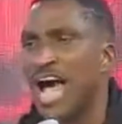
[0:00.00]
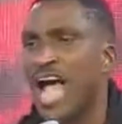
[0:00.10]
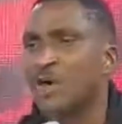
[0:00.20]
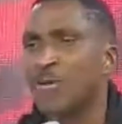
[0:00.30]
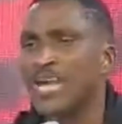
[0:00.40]

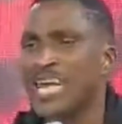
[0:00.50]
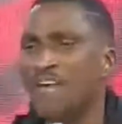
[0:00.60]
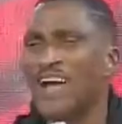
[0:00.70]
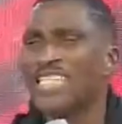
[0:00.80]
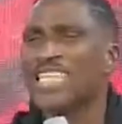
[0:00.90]
I will
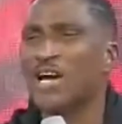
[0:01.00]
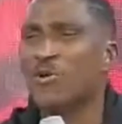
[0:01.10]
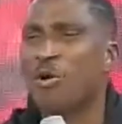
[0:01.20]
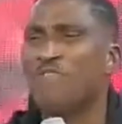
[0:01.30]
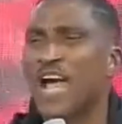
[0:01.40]
never take
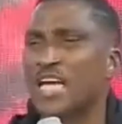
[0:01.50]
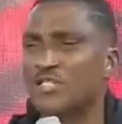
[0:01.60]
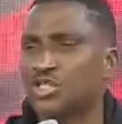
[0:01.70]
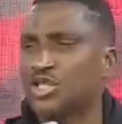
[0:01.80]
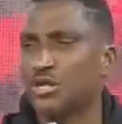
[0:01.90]
over a
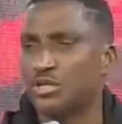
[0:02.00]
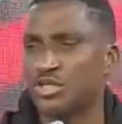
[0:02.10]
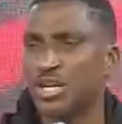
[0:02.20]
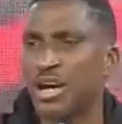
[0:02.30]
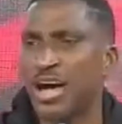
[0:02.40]

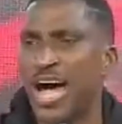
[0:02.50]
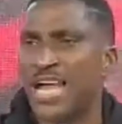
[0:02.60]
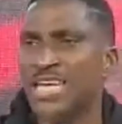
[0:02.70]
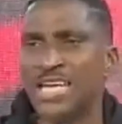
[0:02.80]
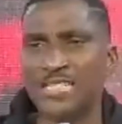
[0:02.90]
church
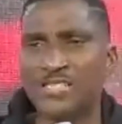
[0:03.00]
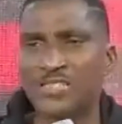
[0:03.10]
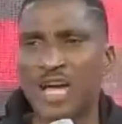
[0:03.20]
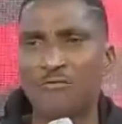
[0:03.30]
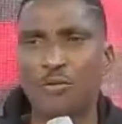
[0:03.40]
and in
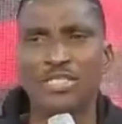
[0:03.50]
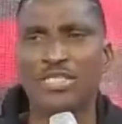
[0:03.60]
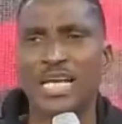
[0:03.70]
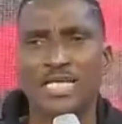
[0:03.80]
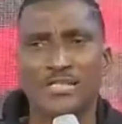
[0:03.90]
seven
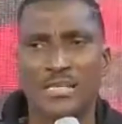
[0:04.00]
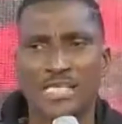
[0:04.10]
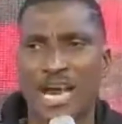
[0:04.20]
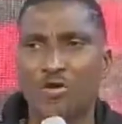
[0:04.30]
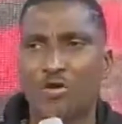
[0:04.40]
days,
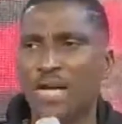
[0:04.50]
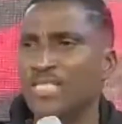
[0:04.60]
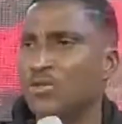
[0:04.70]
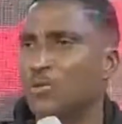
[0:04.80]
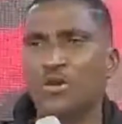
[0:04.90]
the
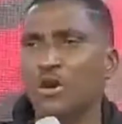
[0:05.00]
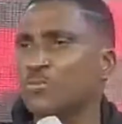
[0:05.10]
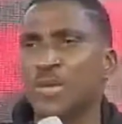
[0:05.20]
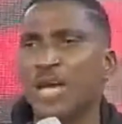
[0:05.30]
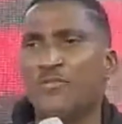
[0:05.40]
noise will not
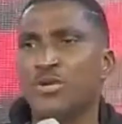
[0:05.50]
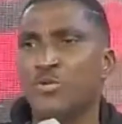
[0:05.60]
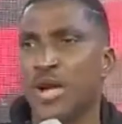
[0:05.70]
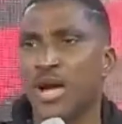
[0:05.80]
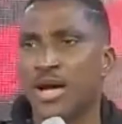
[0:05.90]
be
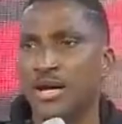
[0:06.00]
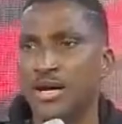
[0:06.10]
everywhere